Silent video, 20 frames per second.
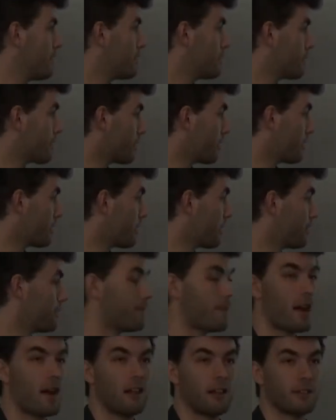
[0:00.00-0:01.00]
you're going to get a
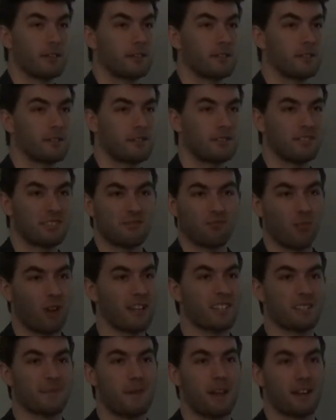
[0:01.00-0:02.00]
valley
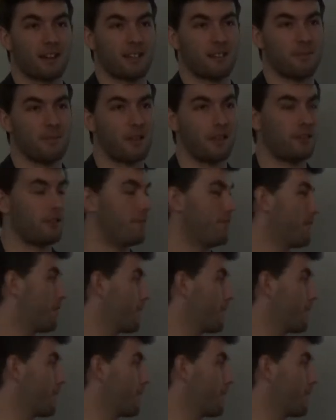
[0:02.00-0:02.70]
right smack in the middle.